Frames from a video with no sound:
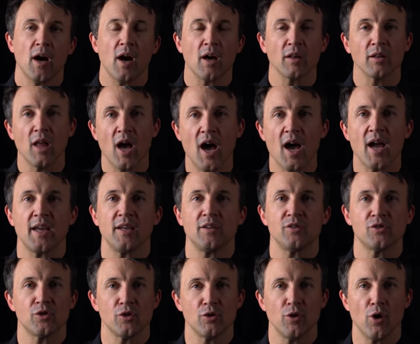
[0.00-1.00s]

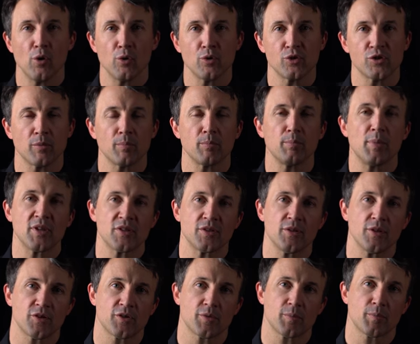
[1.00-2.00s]
align to those
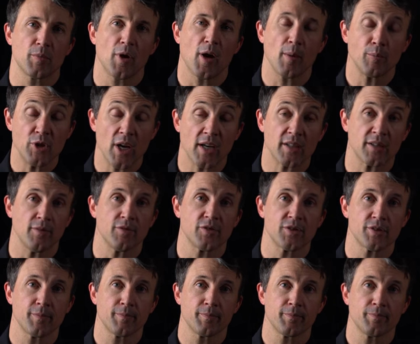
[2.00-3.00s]
business
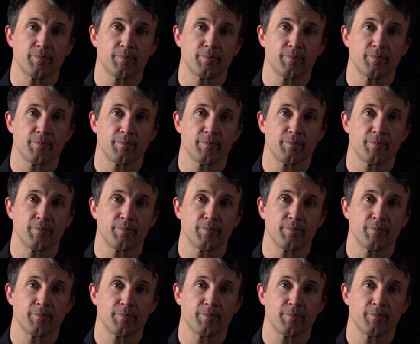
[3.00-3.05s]
objectives.